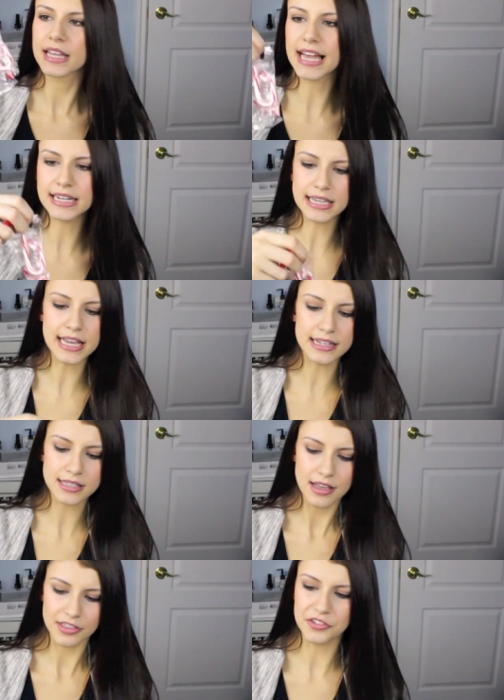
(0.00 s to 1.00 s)
Candy
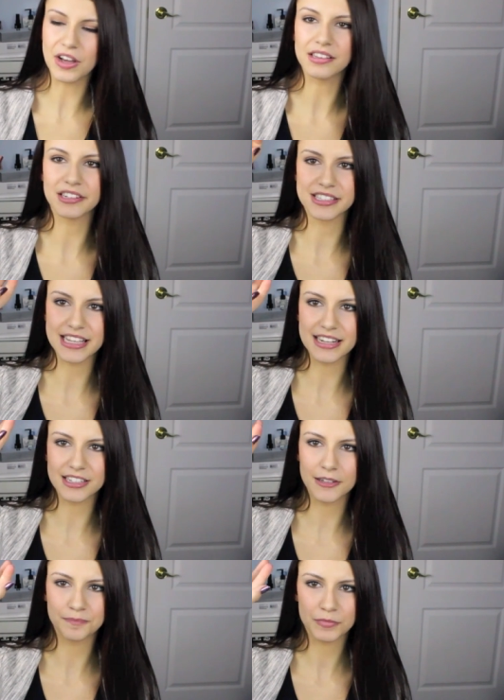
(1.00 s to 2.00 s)
canes, then you've got little
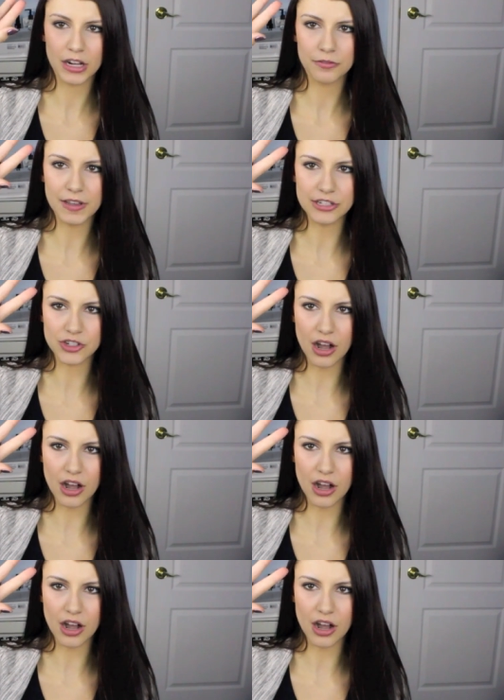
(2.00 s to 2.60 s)
Santa base